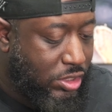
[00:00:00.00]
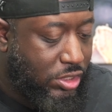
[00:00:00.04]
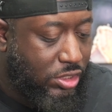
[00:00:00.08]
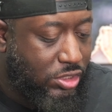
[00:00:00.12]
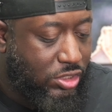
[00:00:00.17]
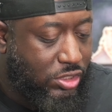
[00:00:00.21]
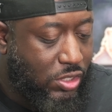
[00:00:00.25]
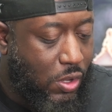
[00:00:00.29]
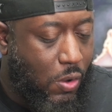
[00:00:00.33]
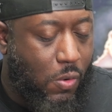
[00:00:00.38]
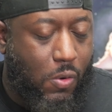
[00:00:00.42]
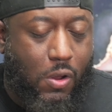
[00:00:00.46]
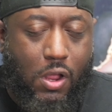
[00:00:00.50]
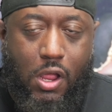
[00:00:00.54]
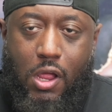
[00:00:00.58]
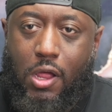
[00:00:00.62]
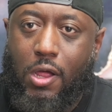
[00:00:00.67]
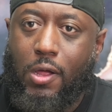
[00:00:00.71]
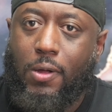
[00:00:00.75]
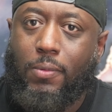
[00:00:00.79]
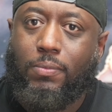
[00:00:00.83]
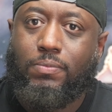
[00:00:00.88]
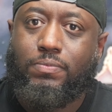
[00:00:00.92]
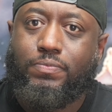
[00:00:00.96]

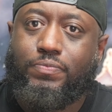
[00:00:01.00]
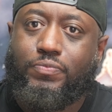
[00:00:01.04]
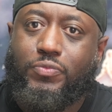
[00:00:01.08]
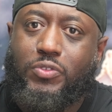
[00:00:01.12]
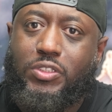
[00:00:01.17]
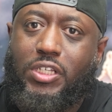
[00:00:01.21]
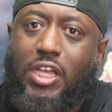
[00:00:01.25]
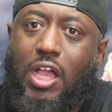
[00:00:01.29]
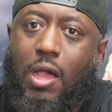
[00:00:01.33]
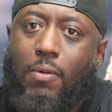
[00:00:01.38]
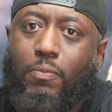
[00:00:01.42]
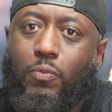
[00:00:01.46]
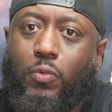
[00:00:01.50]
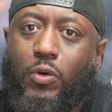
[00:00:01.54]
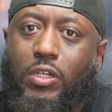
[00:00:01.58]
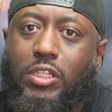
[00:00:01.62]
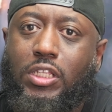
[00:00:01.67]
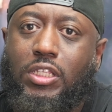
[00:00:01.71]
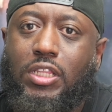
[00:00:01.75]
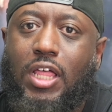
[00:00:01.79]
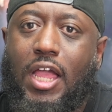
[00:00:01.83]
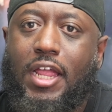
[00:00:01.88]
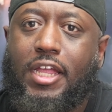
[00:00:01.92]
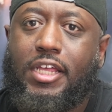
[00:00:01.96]
So, yeah, I'm
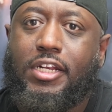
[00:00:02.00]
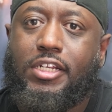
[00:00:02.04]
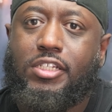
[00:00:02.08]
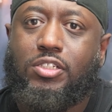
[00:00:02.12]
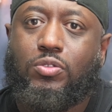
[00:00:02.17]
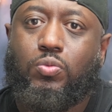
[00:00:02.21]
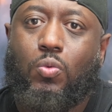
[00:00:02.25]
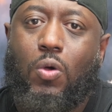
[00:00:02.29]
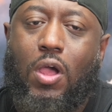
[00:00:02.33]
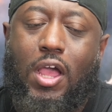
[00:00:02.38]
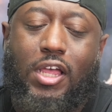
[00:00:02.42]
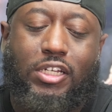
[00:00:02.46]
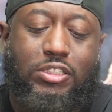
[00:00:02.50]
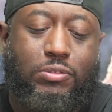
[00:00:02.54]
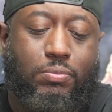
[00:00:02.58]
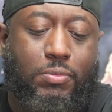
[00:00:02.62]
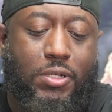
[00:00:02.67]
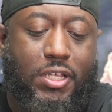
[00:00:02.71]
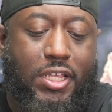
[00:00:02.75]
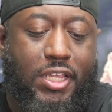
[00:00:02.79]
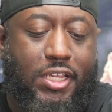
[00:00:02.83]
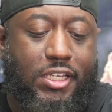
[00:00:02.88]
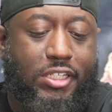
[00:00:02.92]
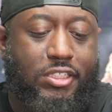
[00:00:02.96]
really liking this watch,
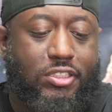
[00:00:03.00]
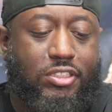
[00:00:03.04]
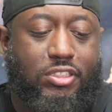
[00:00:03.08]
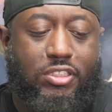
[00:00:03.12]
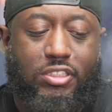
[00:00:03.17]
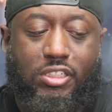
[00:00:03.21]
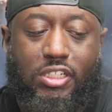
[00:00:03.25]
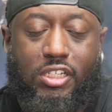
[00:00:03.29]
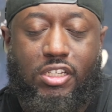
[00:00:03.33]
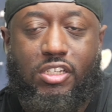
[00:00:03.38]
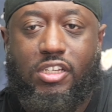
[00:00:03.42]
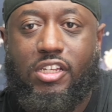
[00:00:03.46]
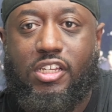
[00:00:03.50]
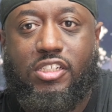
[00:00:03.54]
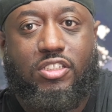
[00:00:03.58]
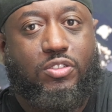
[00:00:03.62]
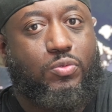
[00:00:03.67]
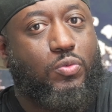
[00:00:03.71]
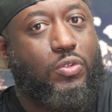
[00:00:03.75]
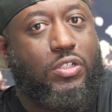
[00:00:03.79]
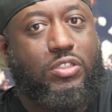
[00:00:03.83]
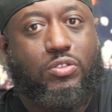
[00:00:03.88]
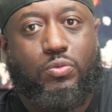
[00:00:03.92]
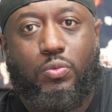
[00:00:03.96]
man. It's
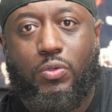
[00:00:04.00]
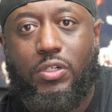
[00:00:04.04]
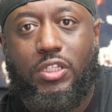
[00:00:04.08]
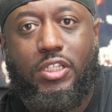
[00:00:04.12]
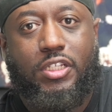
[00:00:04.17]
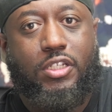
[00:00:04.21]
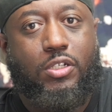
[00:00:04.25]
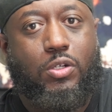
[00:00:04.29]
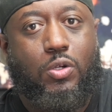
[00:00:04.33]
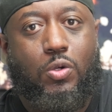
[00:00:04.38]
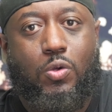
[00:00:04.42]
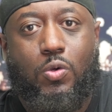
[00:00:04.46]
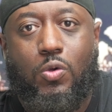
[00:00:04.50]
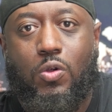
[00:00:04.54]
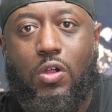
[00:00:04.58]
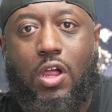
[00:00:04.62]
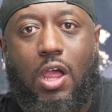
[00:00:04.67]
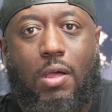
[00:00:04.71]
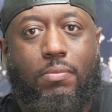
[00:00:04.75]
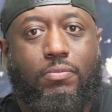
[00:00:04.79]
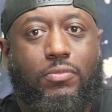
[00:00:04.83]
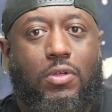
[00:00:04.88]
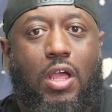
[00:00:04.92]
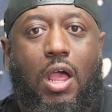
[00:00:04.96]
really cool.
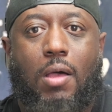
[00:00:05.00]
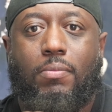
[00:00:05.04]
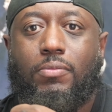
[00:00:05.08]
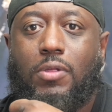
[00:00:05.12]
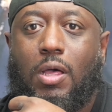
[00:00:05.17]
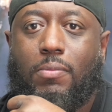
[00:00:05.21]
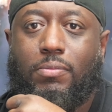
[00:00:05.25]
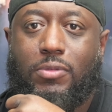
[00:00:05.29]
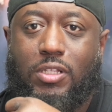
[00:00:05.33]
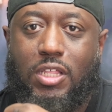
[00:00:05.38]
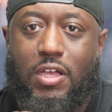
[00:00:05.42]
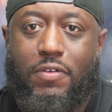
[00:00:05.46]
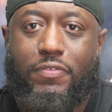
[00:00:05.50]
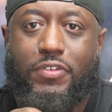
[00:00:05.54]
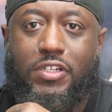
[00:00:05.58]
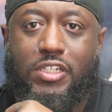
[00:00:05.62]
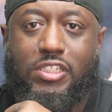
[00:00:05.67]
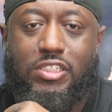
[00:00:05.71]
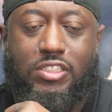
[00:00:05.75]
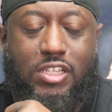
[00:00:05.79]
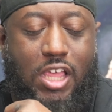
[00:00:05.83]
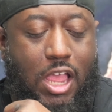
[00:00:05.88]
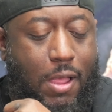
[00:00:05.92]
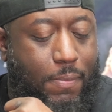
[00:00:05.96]
I'm loving
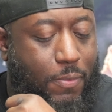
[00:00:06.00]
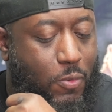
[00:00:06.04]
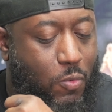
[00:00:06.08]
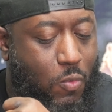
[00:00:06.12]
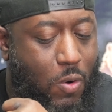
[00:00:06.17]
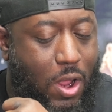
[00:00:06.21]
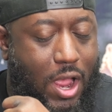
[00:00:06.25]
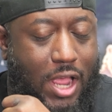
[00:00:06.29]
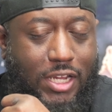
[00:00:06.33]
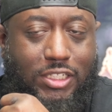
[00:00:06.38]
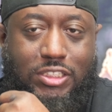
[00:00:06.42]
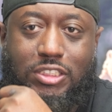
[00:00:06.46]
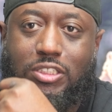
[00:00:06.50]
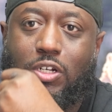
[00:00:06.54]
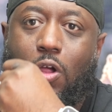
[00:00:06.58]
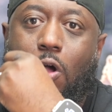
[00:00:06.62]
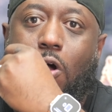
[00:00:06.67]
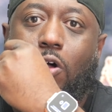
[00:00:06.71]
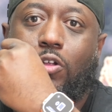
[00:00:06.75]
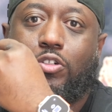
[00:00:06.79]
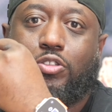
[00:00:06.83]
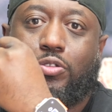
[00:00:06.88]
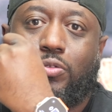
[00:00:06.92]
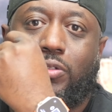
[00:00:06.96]
this Apple Watch
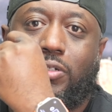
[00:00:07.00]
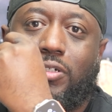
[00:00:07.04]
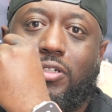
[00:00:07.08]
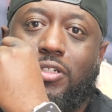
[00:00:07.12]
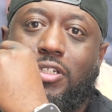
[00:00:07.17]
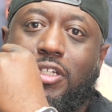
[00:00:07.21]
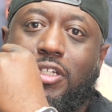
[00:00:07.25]
Ultra.